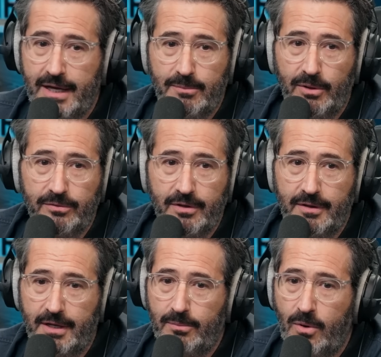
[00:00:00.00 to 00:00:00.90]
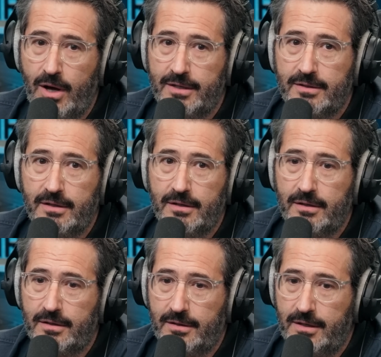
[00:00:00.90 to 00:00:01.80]
animals, and they want,
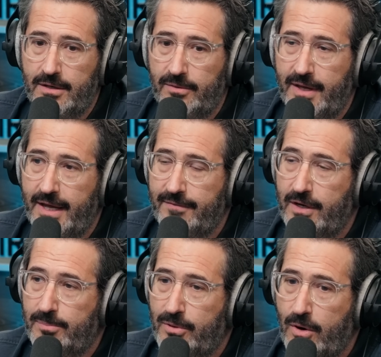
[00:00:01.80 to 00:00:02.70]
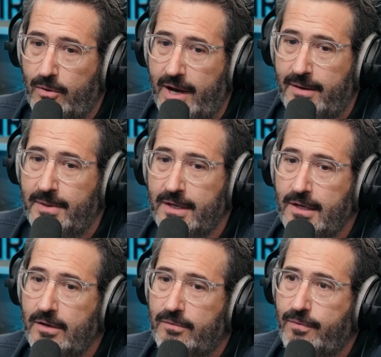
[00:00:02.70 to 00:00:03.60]
uh, you know, they have their program.
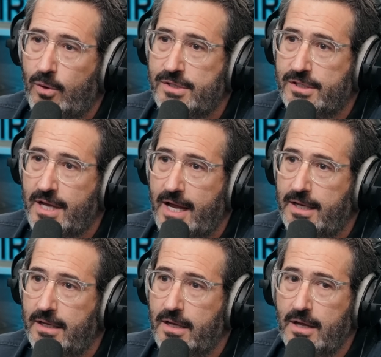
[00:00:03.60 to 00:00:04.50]
Right. So, which, which, is,